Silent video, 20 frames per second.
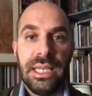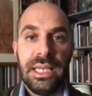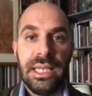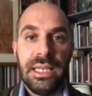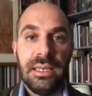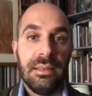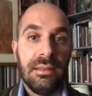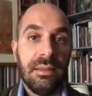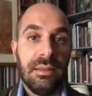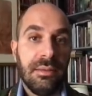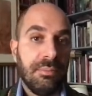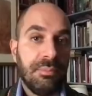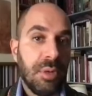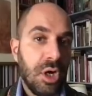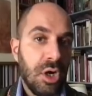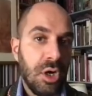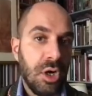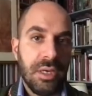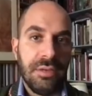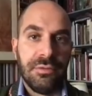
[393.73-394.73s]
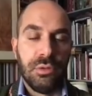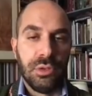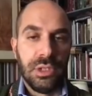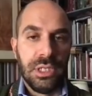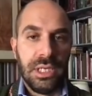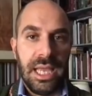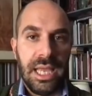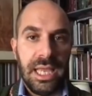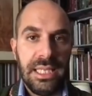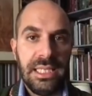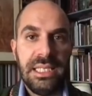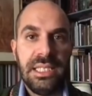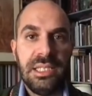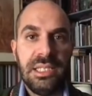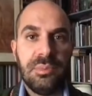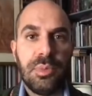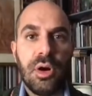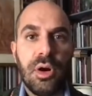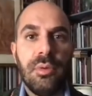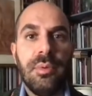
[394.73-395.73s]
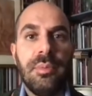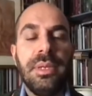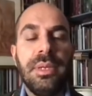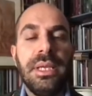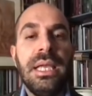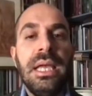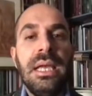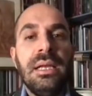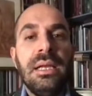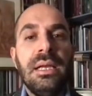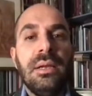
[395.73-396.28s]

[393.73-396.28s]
in the early 1480s, probably,